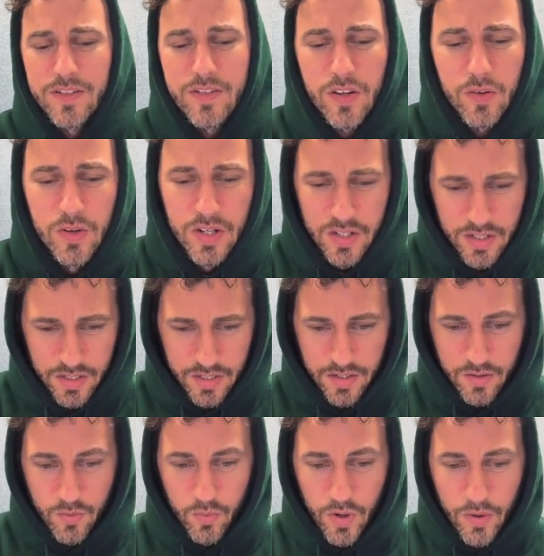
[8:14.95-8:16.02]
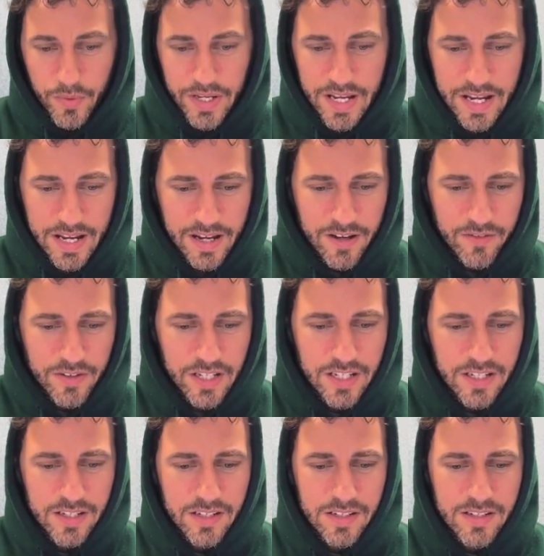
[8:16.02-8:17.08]
So what we have
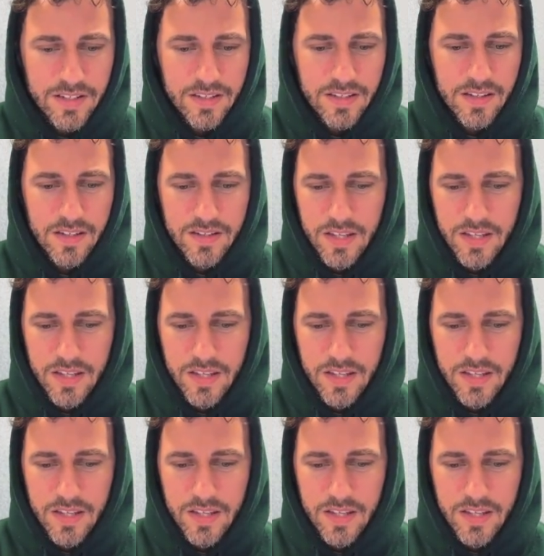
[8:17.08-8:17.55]
is the